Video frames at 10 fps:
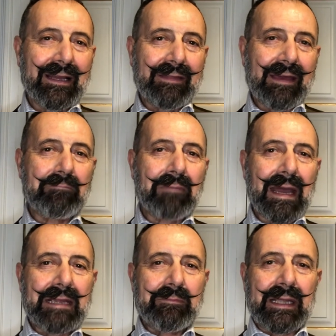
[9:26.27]
then
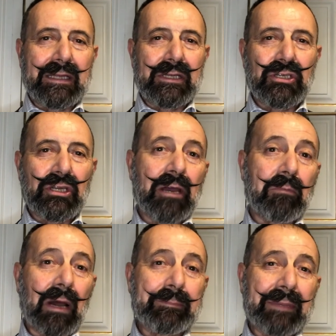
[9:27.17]
maybe the shirt
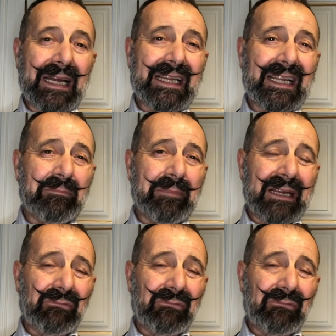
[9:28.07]
might be a little bit